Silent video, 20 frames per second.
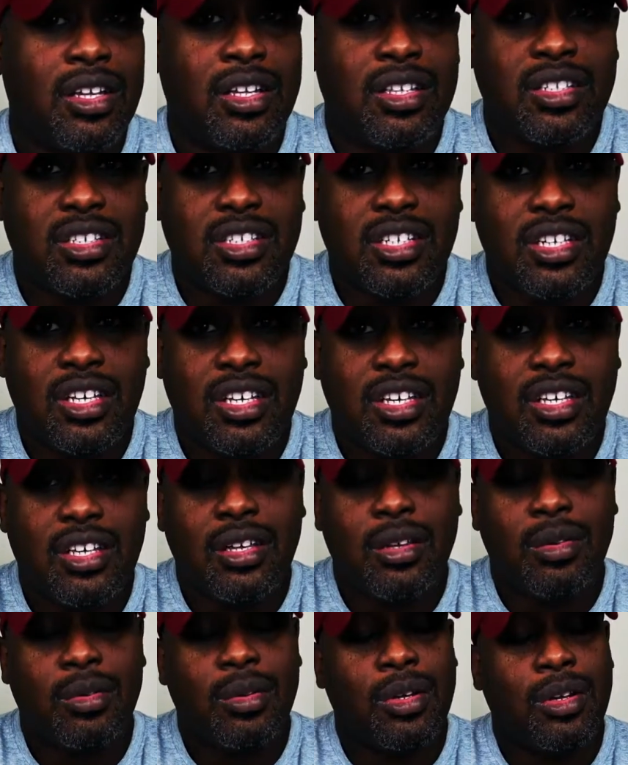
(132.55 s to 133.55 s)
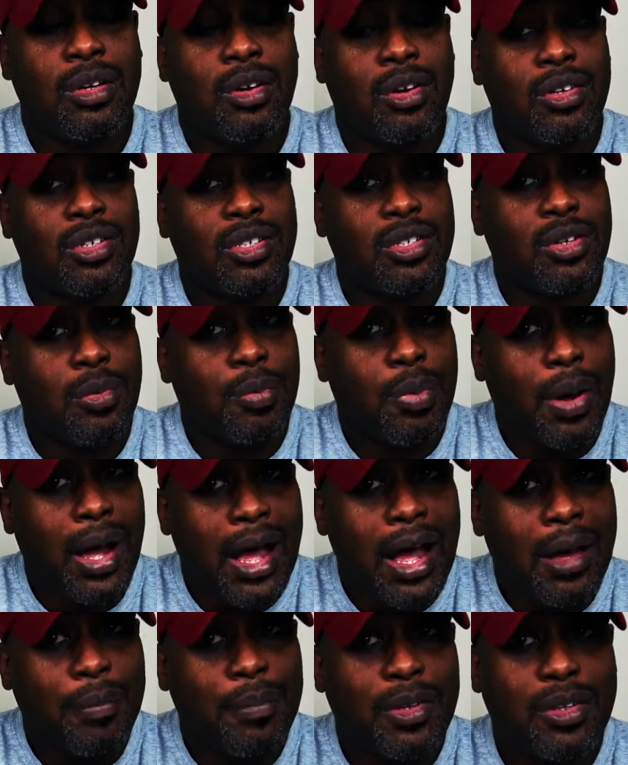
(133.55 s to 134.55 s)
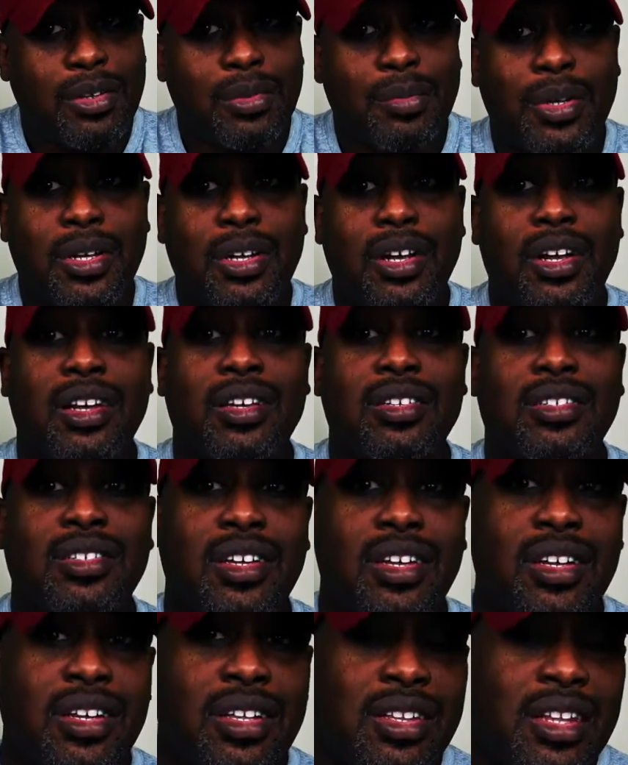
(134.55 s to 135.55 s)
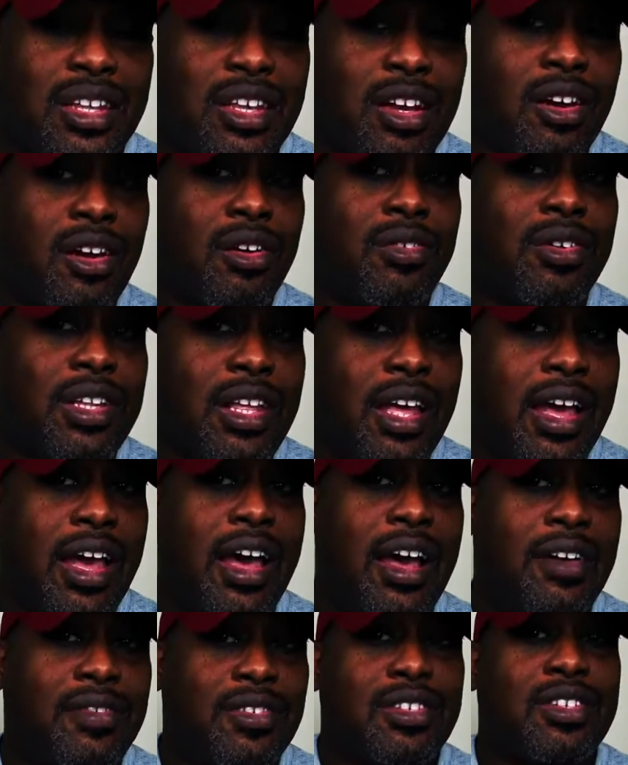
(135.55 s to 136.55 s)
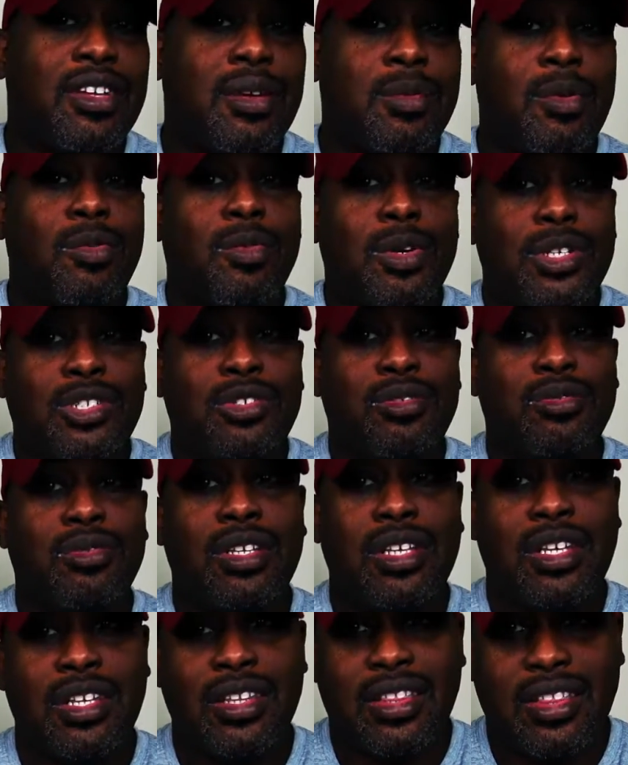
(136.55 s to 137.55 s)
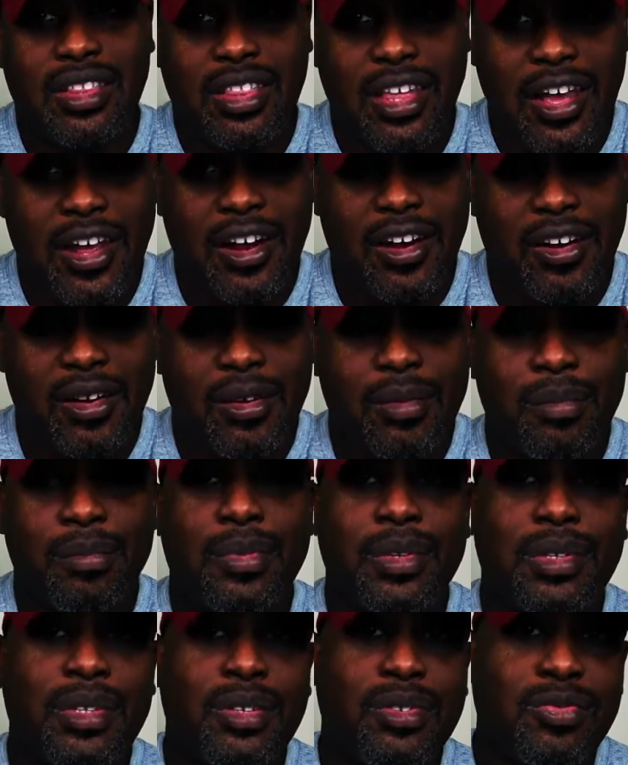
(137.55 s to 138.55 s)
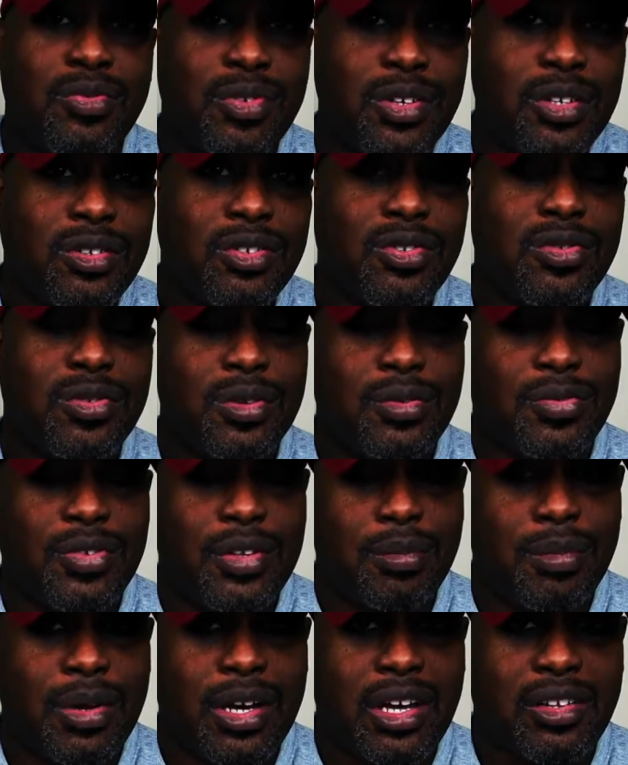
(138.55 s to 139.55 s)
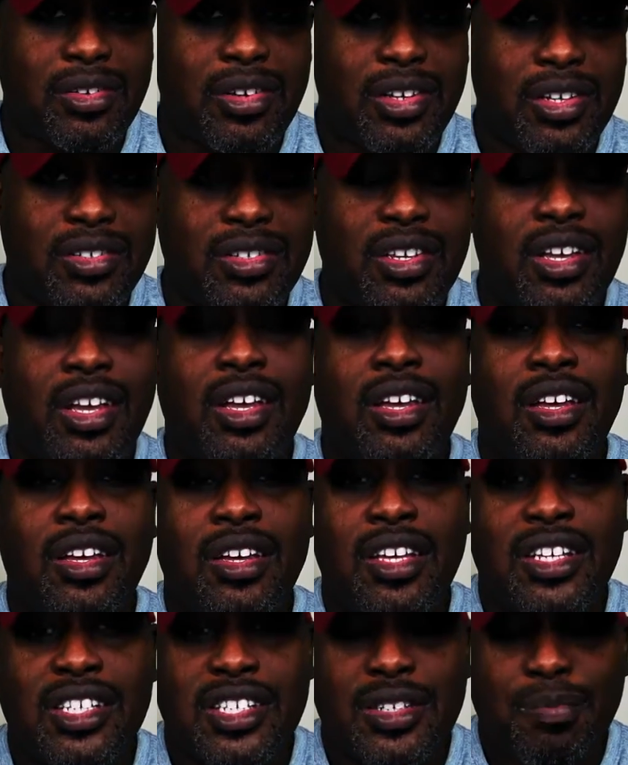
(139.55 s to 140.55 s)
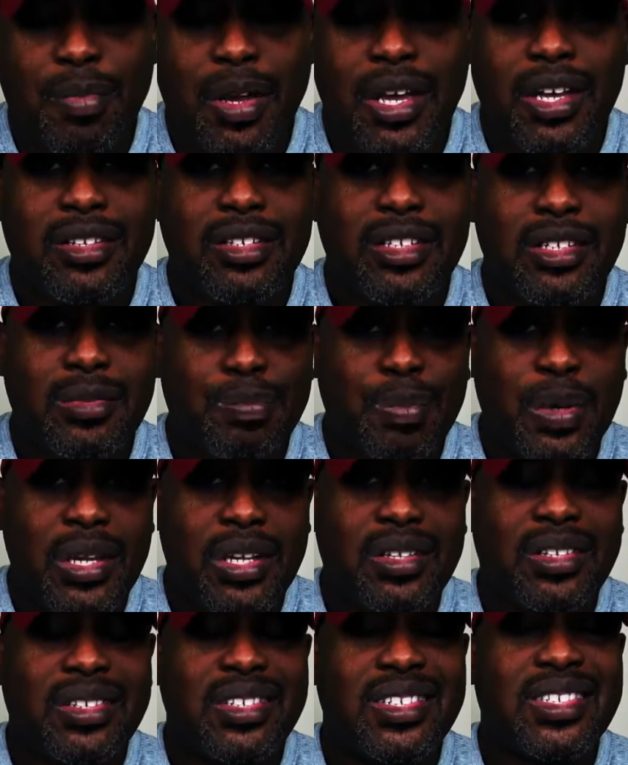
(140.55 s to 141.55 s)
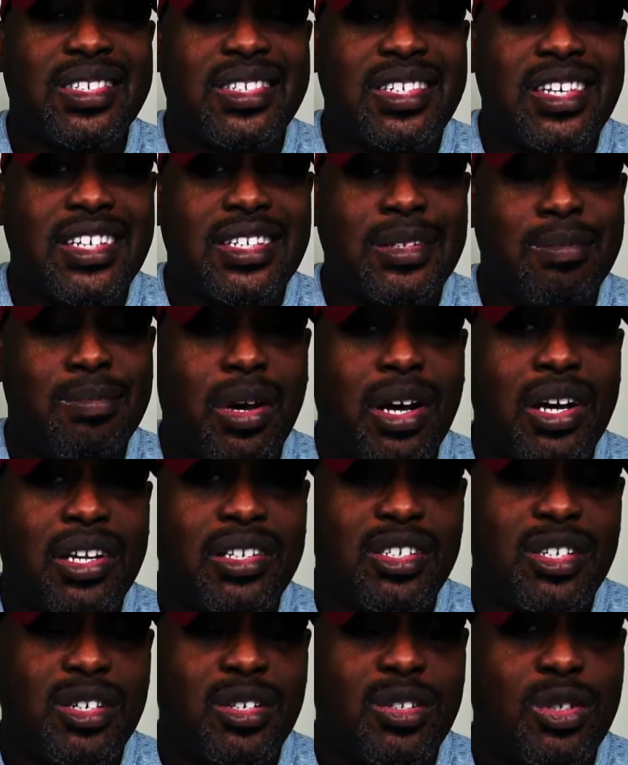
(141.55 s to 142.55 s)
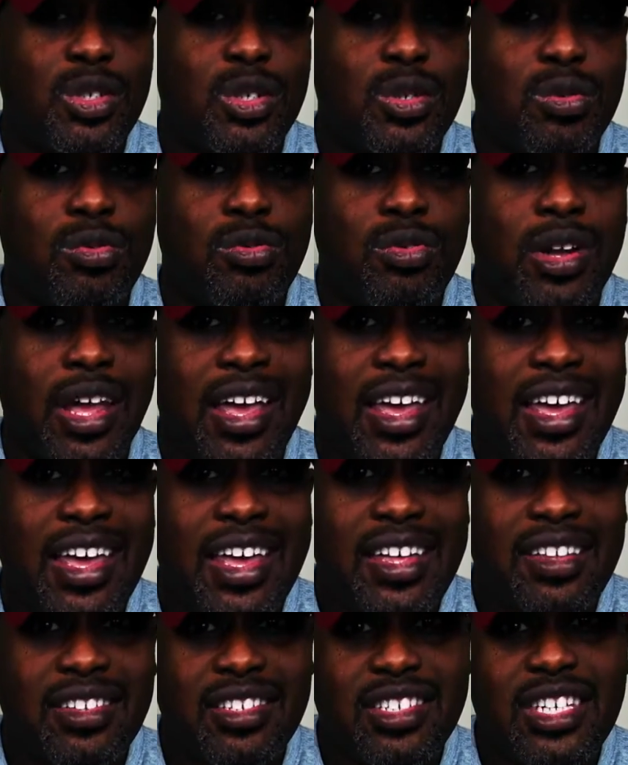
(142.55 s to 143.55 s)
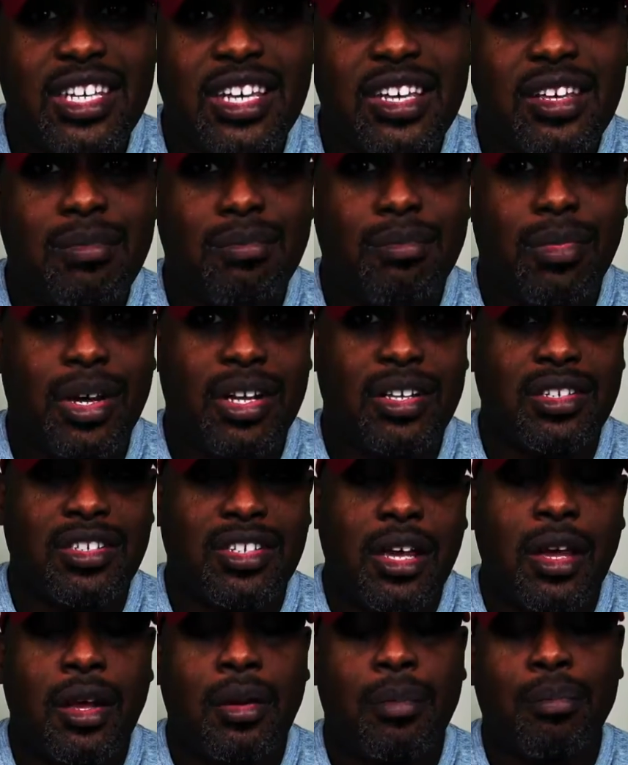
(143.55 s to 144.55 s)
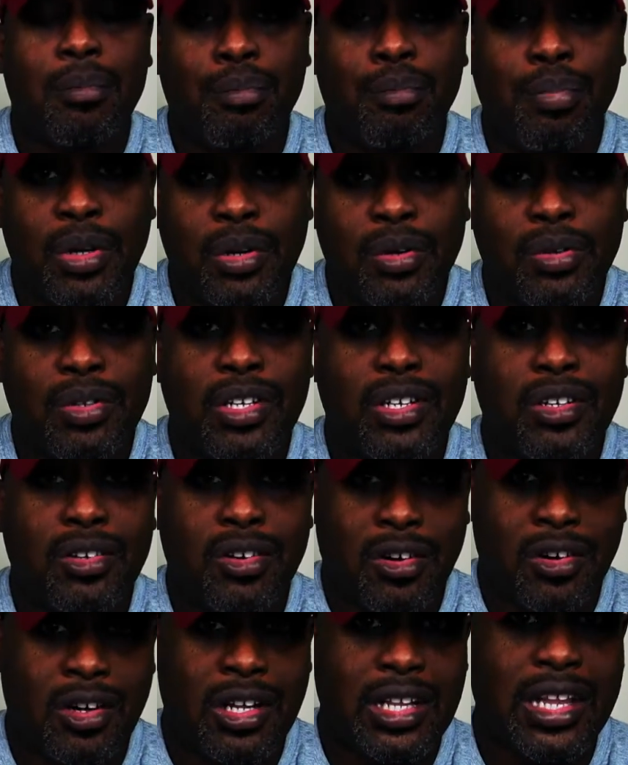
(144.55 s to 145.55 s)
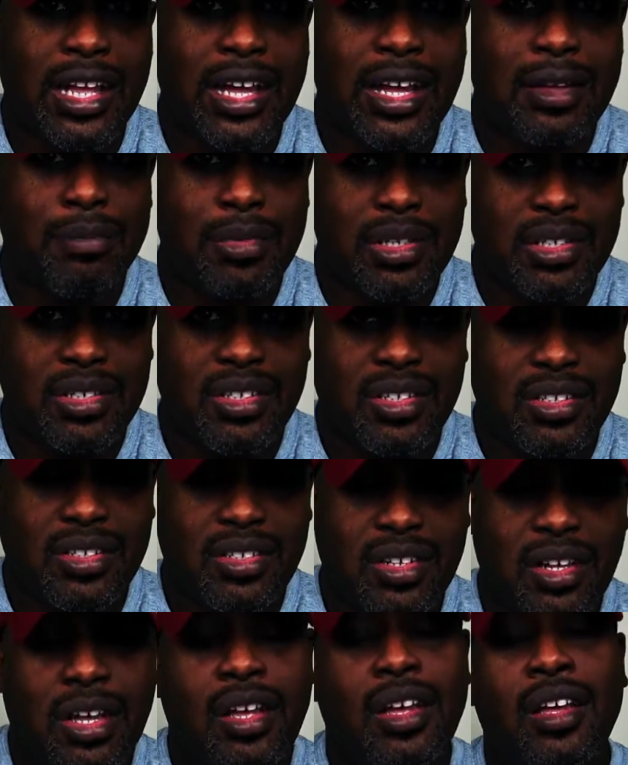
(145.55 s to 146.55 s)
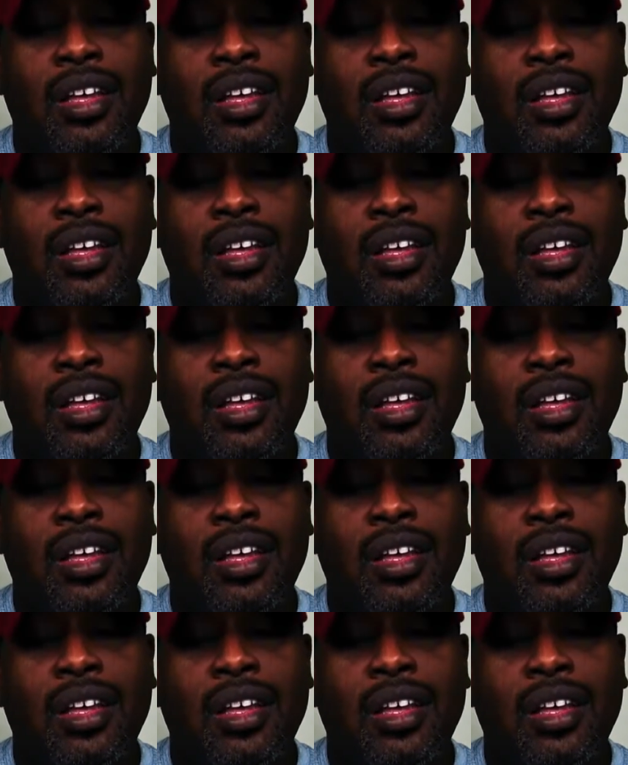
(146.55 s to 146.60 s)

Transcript: Etsy are so popular because they already have some of what you need there. But the real truth of the matter is expect to spend 6 months to 18 months building your online business.